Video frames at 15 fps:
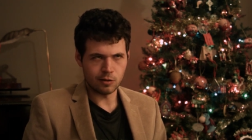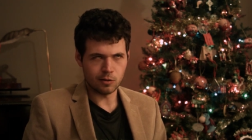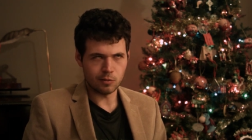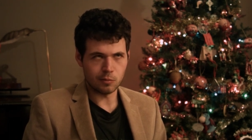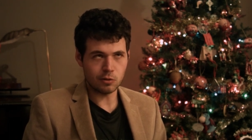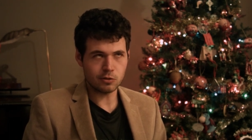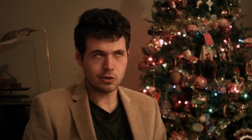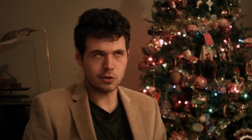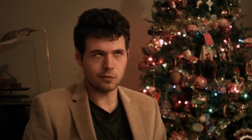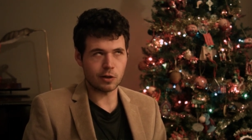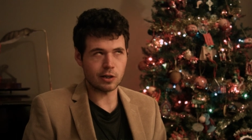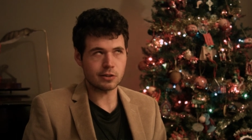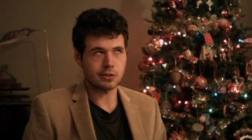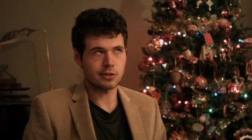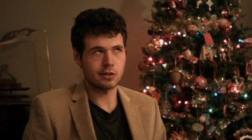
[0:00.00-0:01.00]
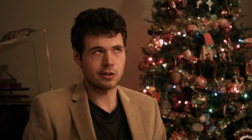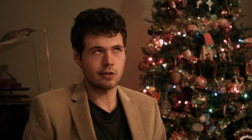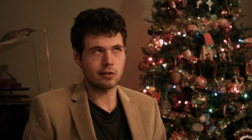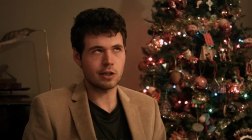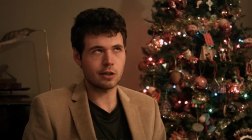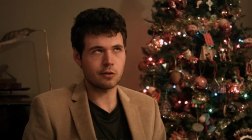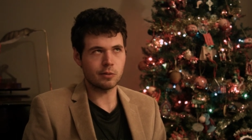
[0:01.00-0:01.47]
Most of us
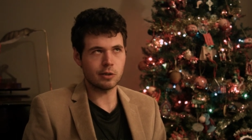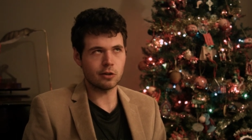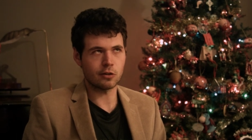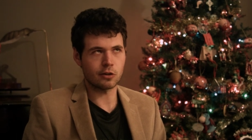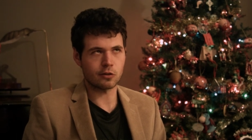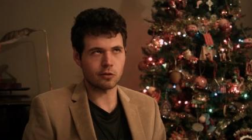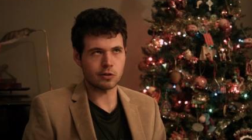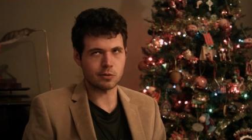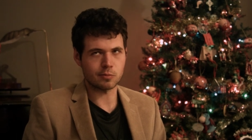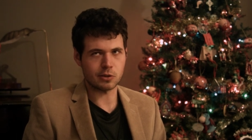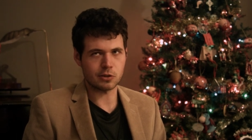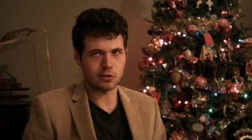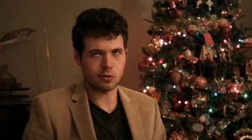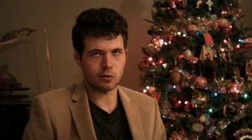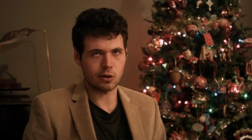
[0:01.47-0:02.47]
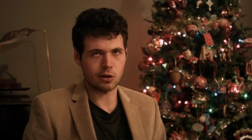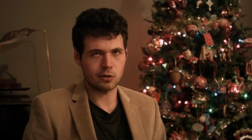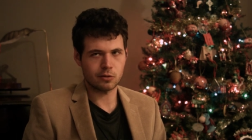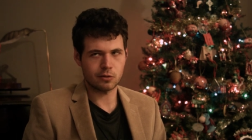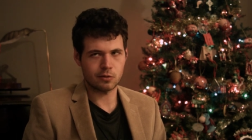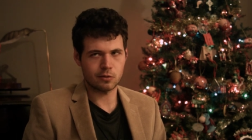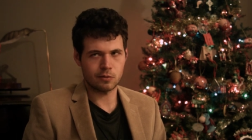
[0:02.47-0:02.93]
think we know the Christmas story.
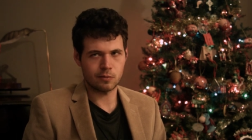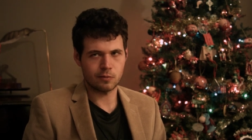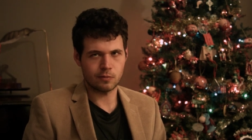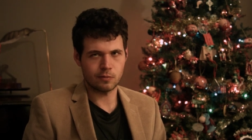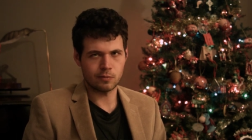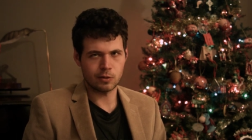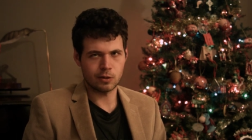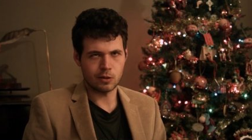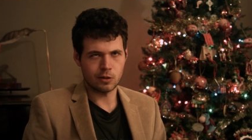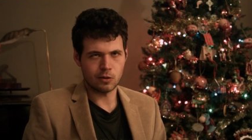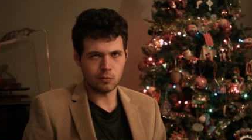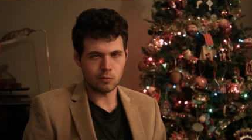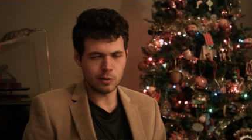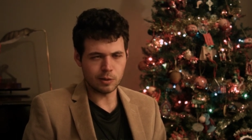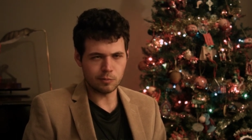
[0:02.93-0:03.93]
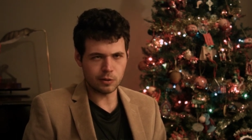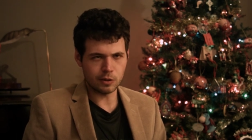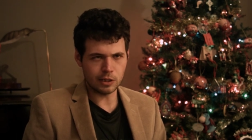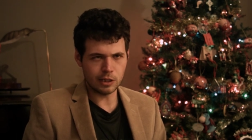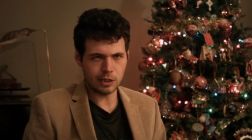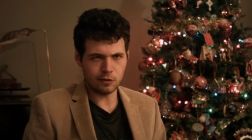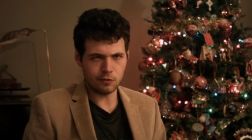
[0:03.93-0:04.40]
We
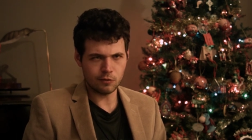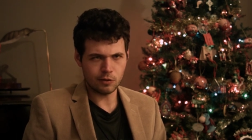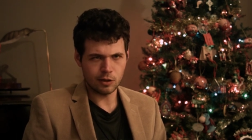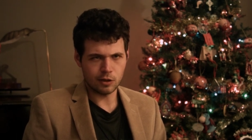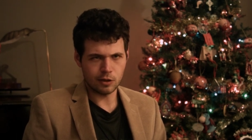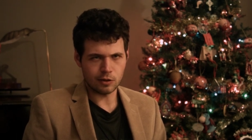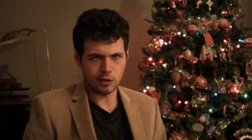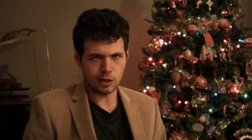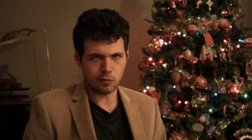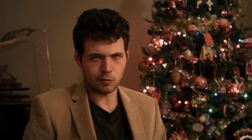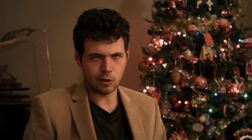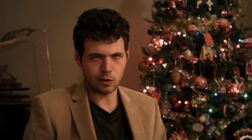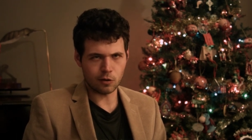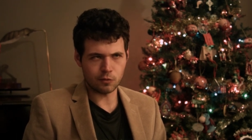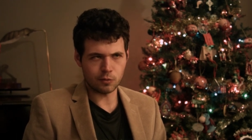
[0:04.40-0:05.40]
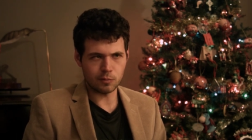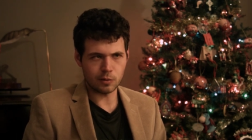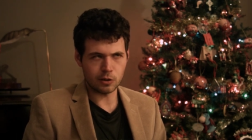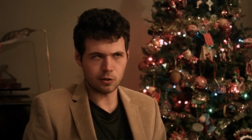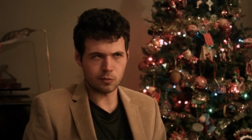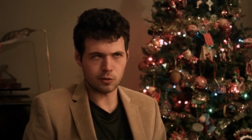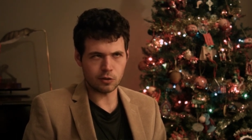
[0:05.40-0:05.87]
believe that we are
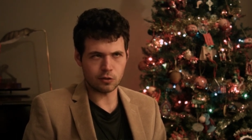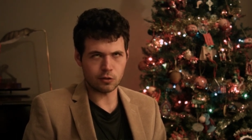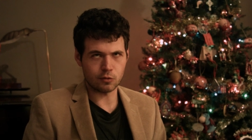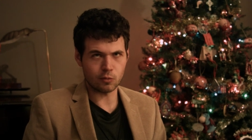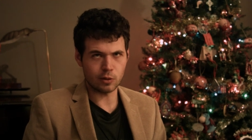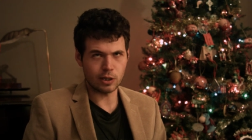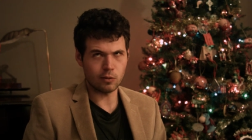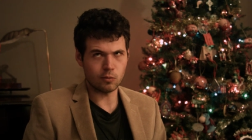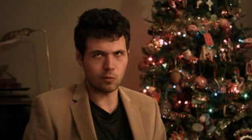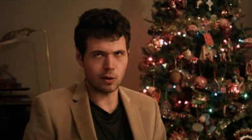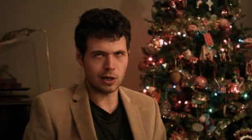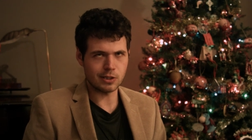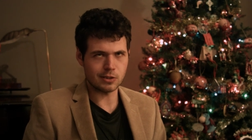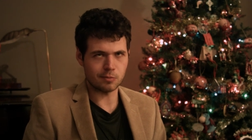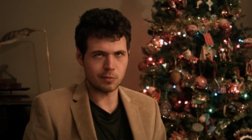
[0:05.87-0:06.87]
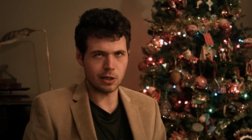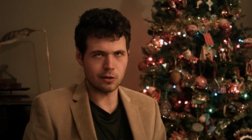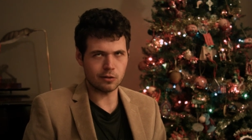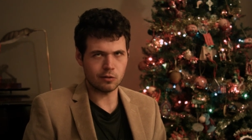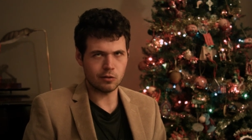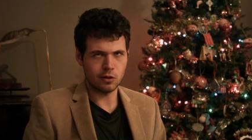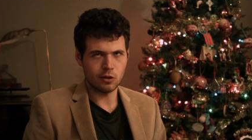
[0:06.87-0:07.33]
familiar with the three wise
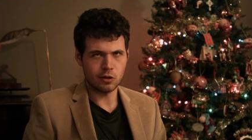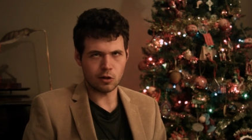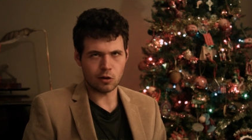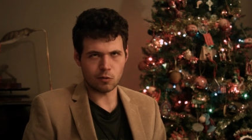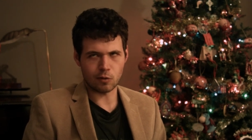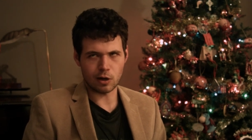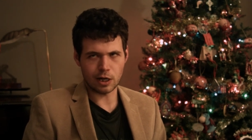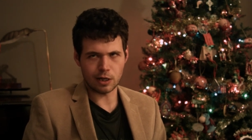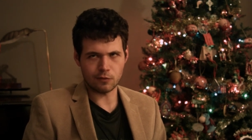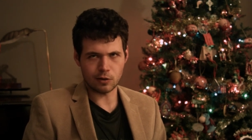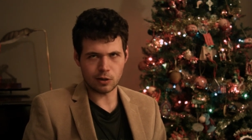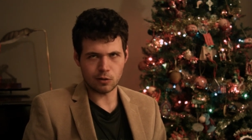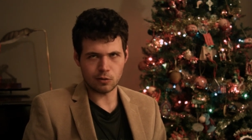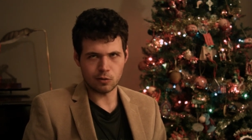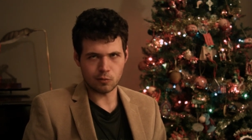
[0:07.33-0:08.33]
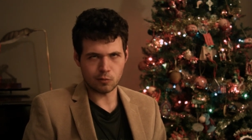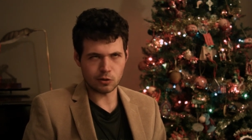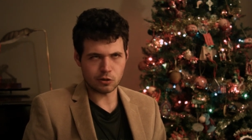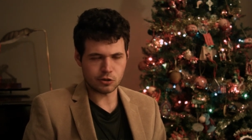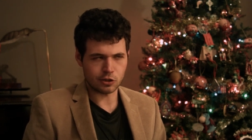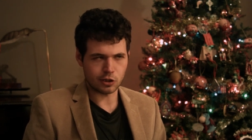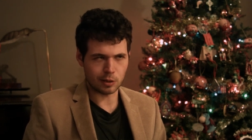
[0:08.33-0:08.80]
men arriving with
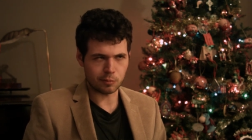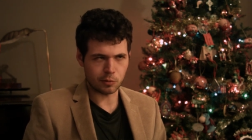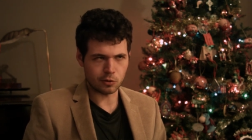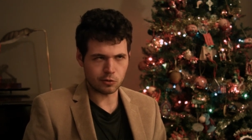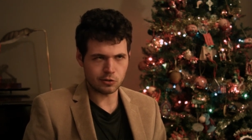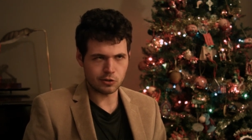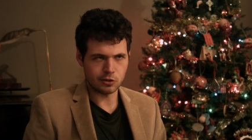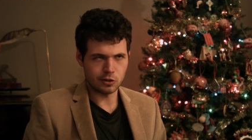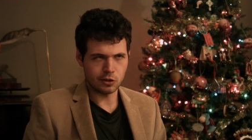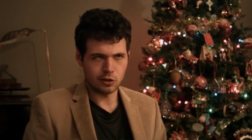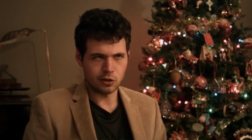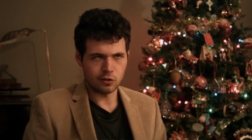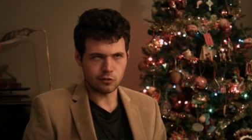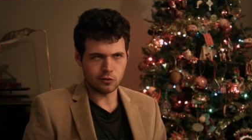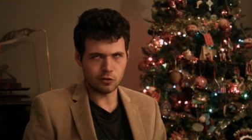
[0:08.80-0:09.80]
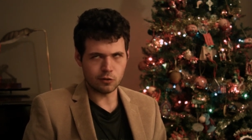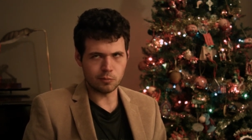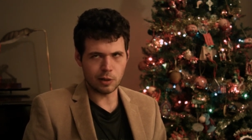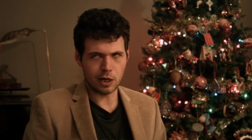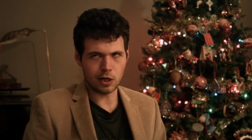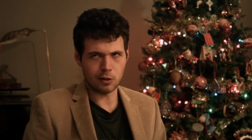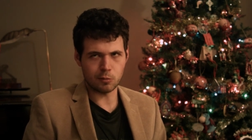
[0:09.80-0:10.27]
the shepherds to
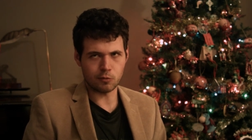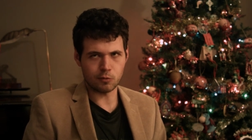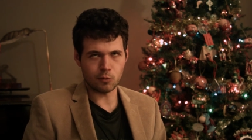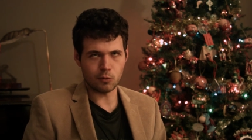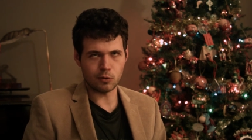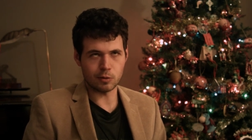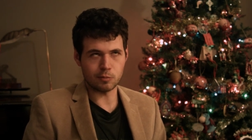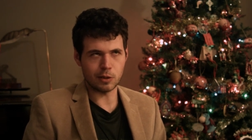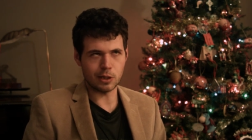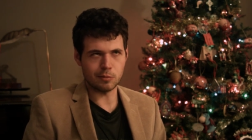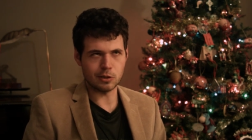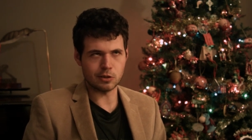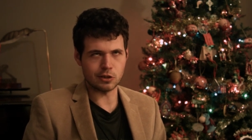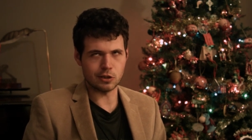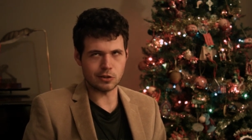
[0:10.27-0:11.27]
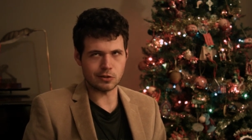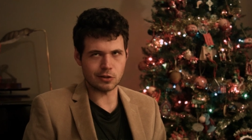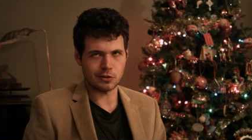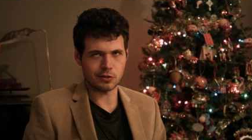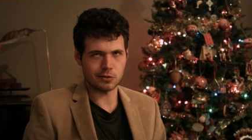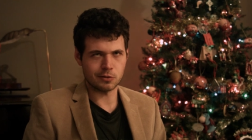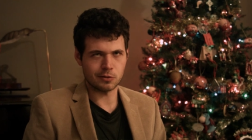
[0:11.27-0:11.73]
bow before the baby
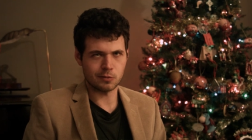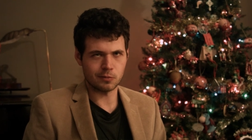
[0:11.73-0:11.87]
Jesus.